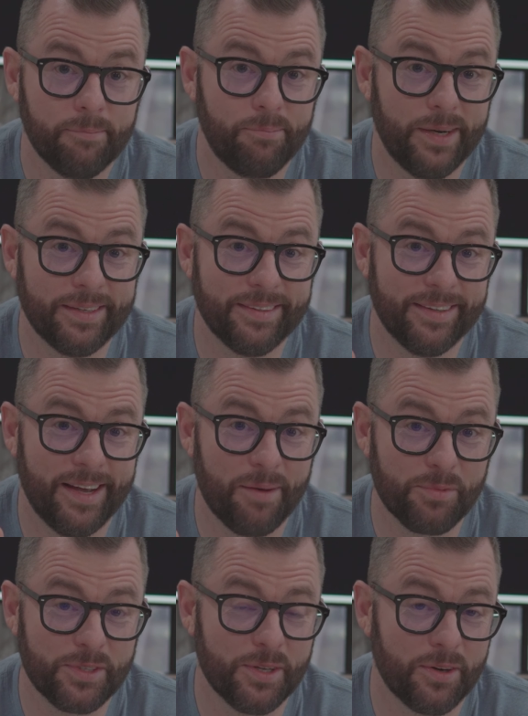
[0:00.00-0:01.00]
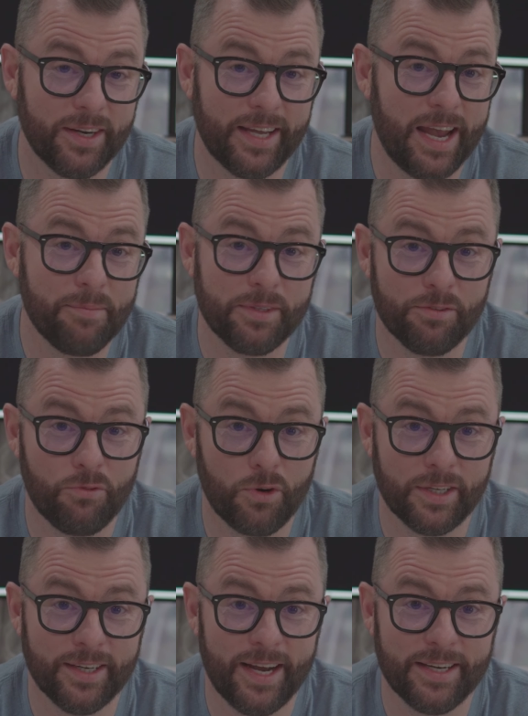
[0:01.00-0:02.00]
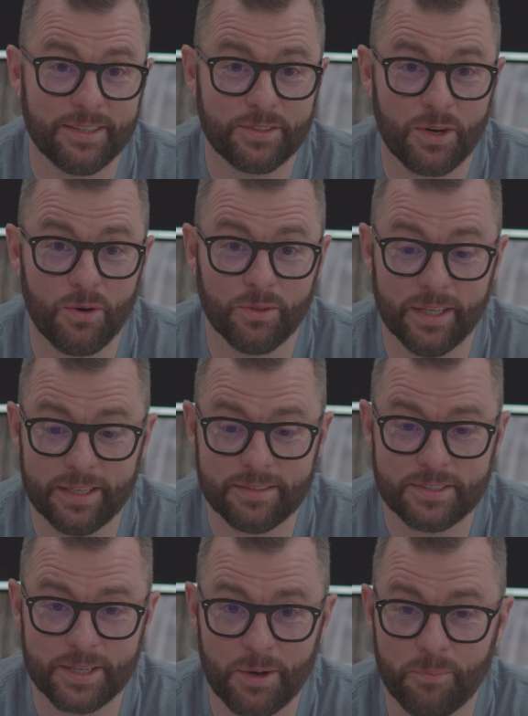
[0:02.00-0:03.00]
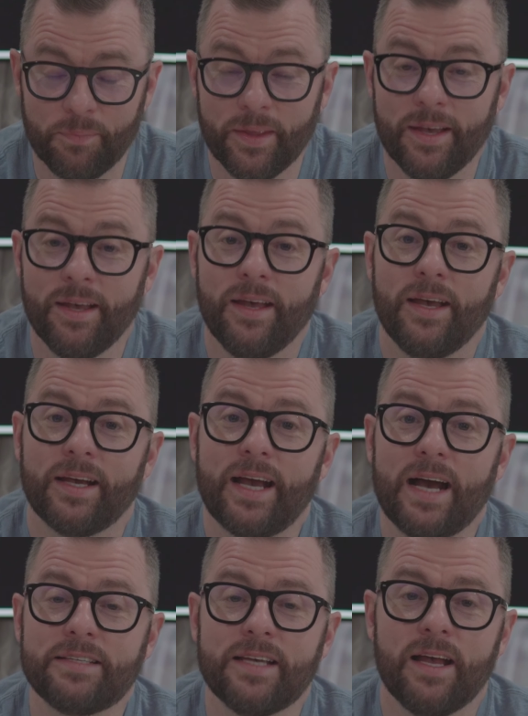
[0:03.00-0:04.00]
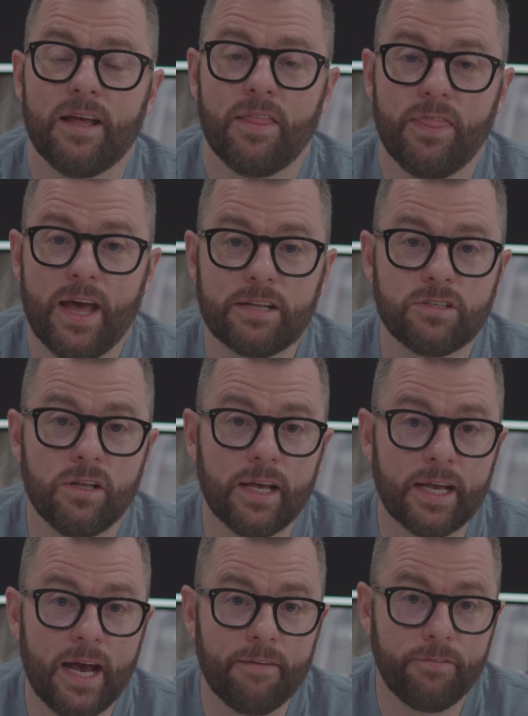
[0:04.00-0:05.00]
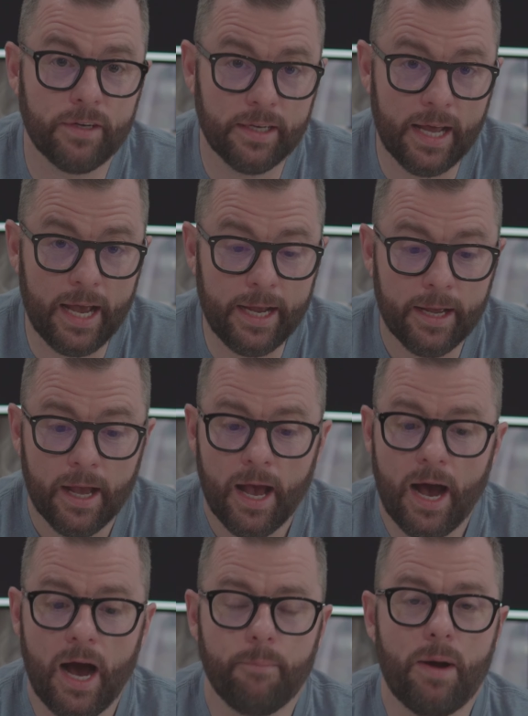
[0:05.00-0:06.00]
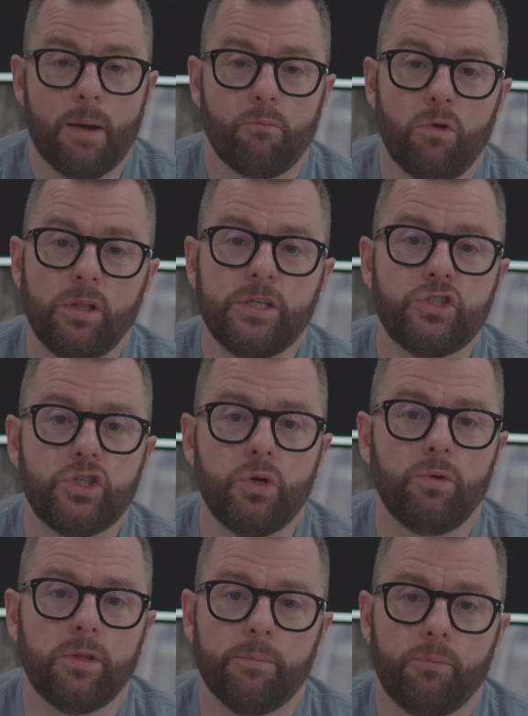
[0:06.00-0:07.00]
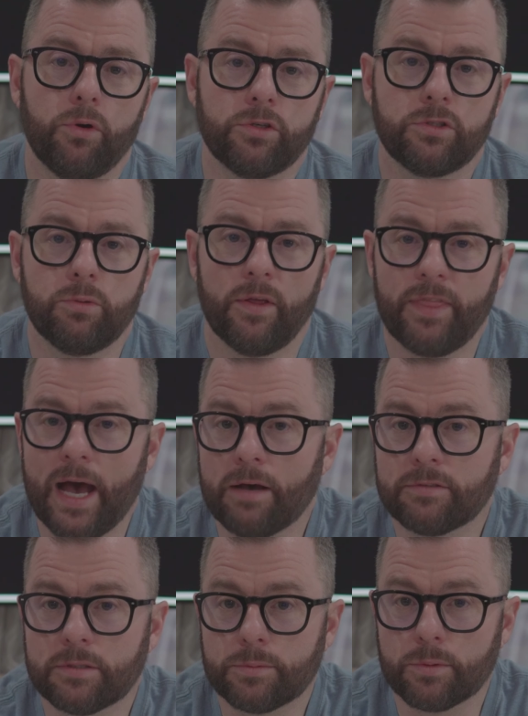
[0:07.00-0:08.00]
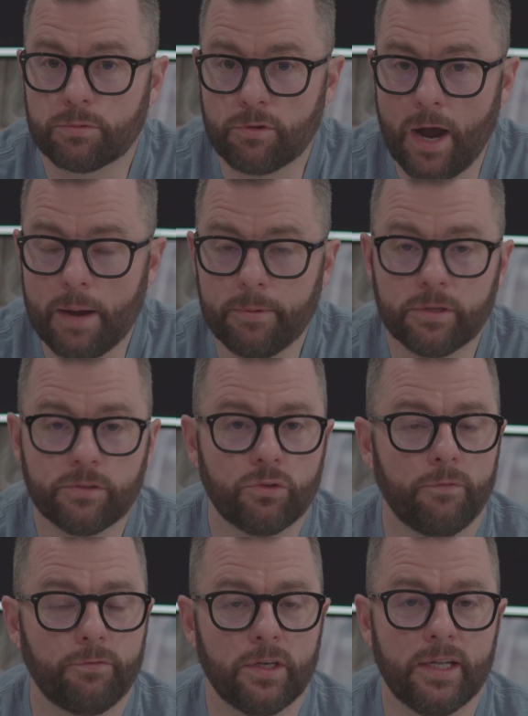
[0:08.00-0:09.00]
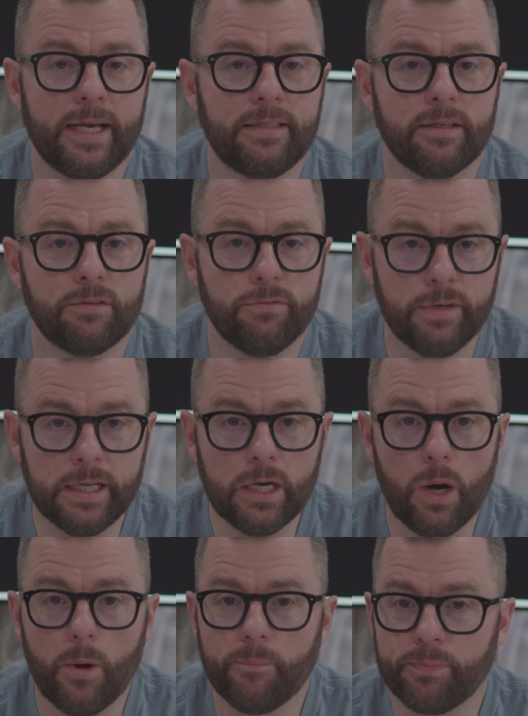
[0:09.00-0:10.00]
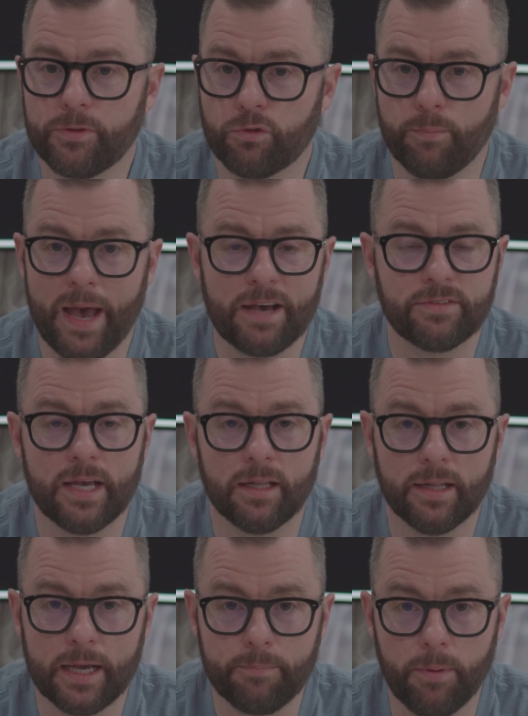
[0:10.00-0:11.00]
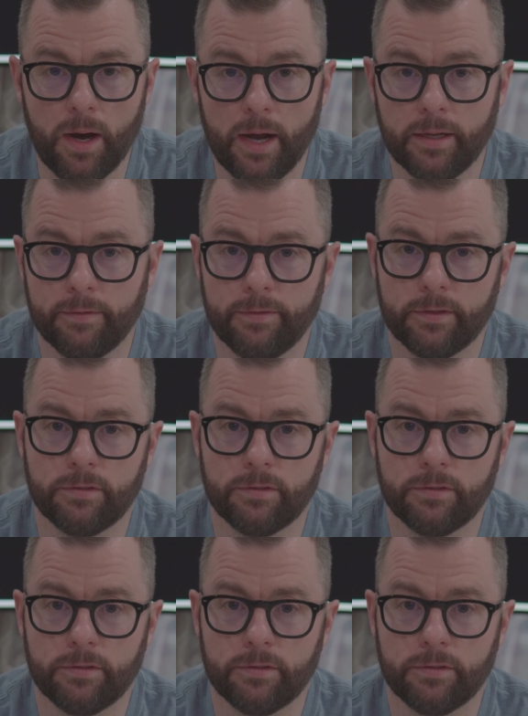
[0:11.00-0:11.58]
But I'm still gonna game in the 49-inch OLED. So guys, that's all I got for today. I'm really shooting to push to 1,000 subscribers. So if you like this video, smash that like button. If